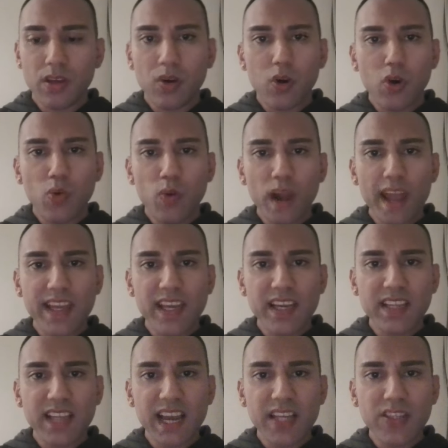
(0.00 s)
or
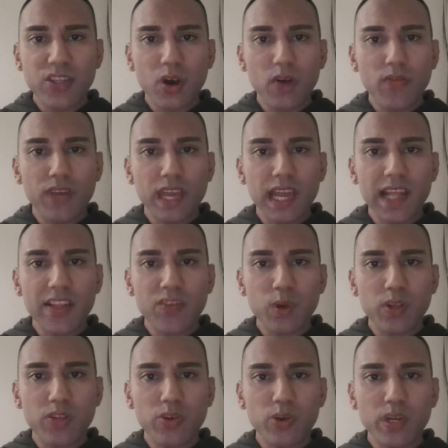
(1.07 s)
recognize your feelings,
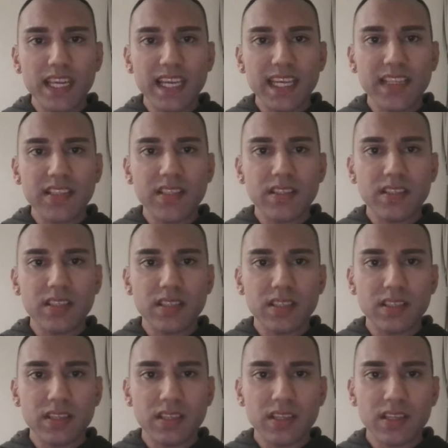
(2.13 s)
wants, or needs.
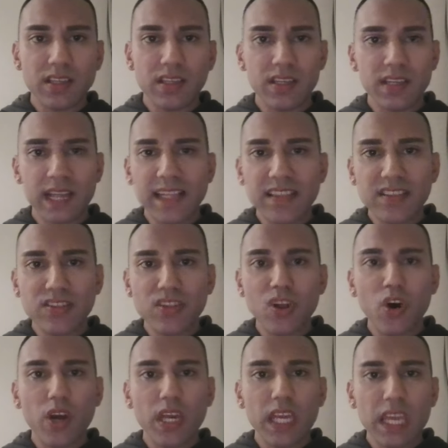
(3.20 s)
It's
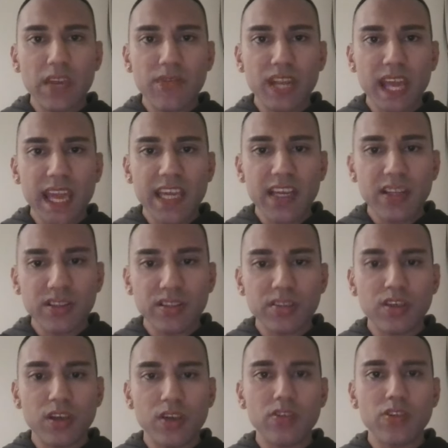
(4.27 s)
not even a
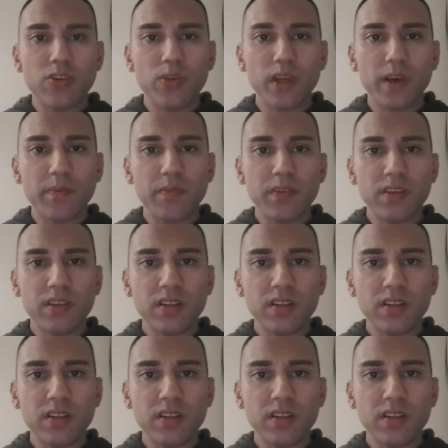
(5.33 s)
concern to them.